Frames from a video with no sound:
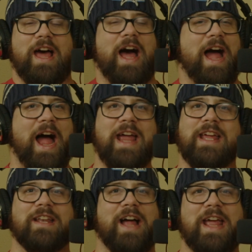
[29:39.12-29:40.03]
I
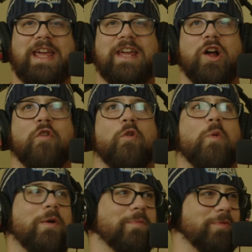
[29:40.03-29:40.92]
get
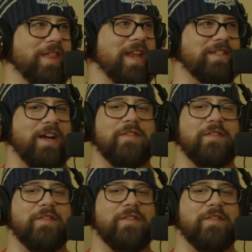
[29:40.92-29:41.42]
overwhelmed with that stuff.